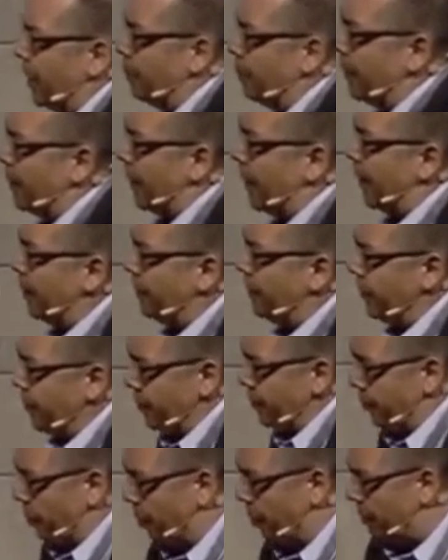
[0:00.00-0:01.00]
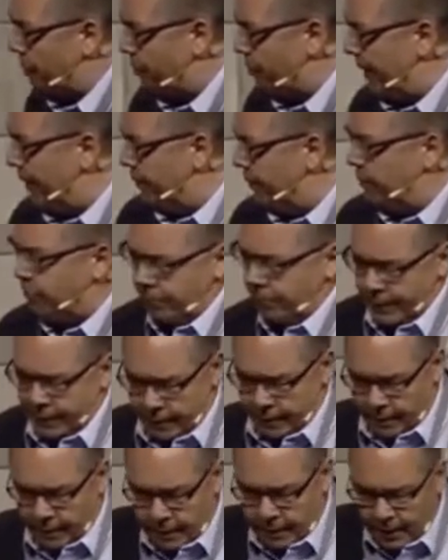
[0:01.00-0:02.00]
application support, train the
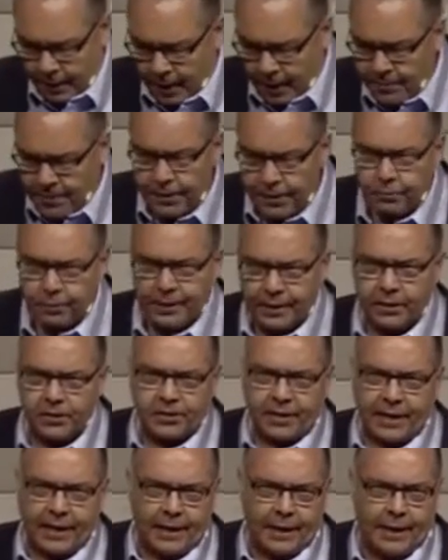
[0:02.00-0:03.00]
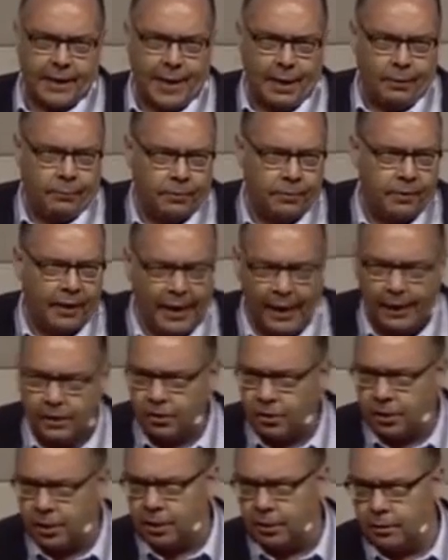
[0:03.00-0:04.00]
trainer, and then you can scale it out.
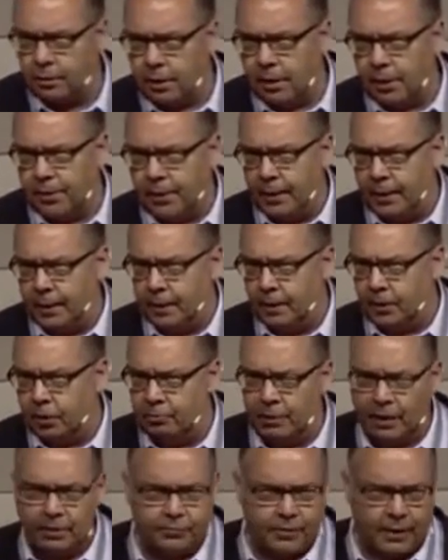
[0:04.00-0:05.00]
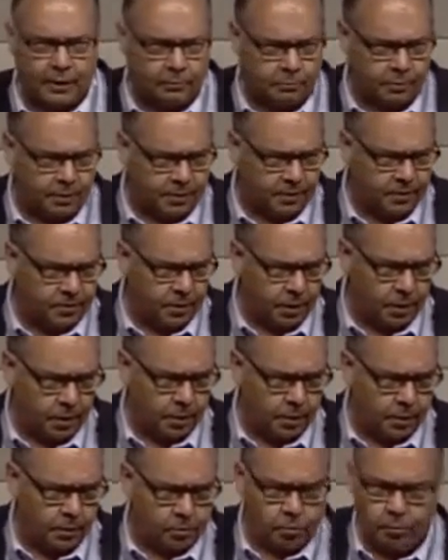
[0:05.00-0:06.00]
Actually, I think in 12 countries,
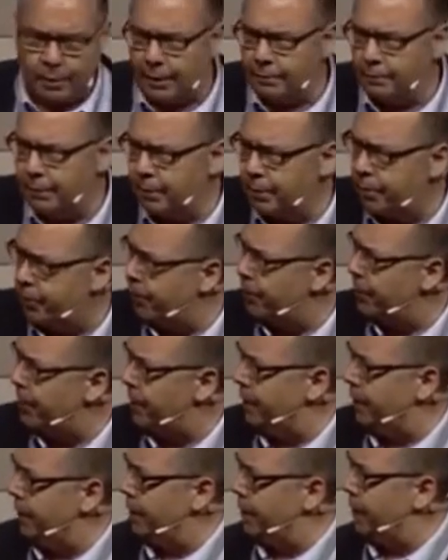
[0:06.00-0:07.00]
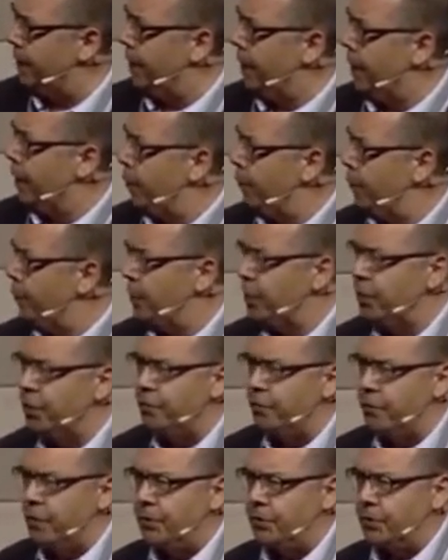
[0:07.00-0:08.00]
213 different
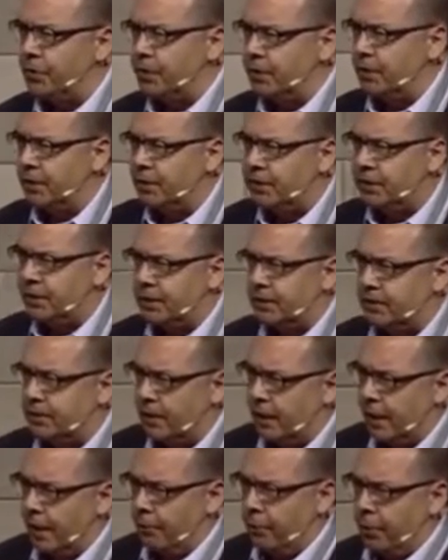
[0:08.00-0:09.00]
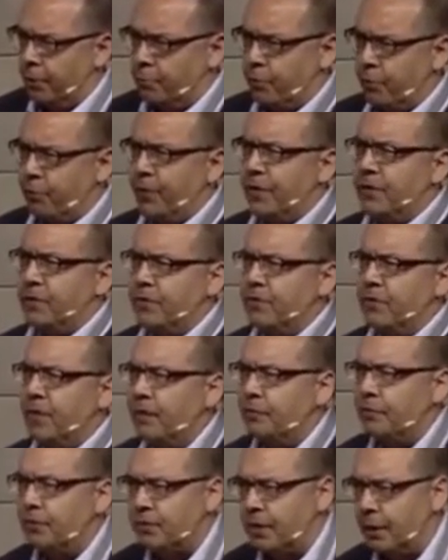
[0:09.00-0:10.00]
universities, 1,600 professors
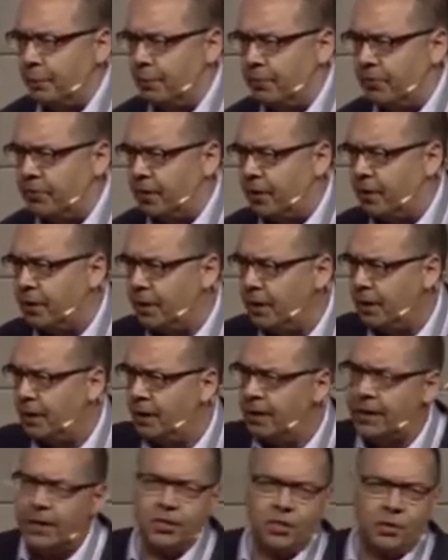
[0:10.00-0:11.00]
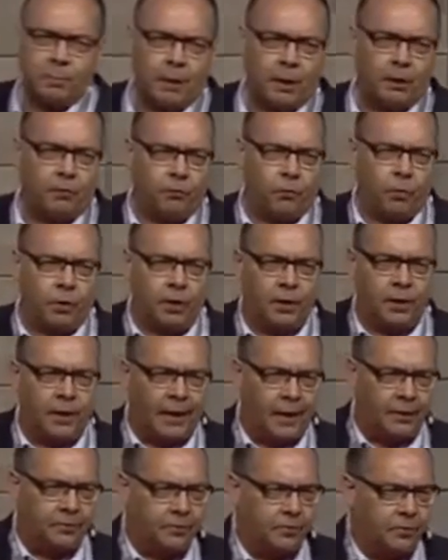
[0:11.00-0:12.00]
every semester, teach about
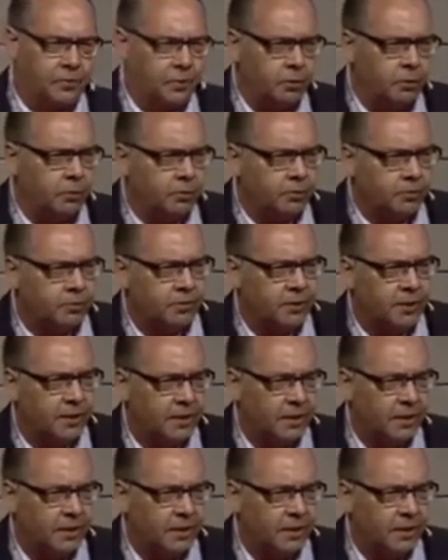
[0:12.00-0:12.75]
40,000 students